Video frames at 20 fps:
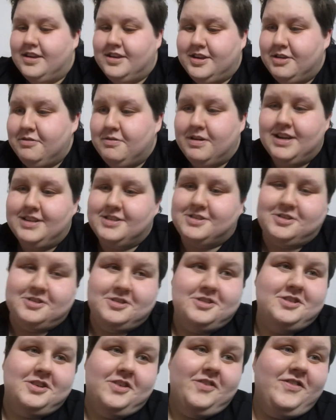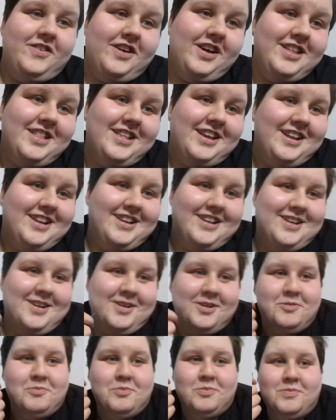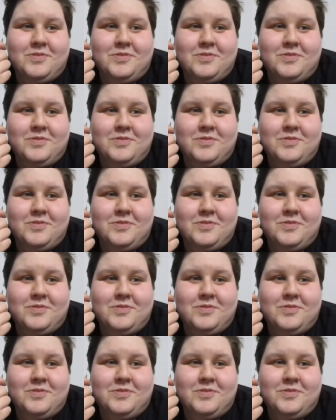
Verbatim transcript: you answered so fine then. No,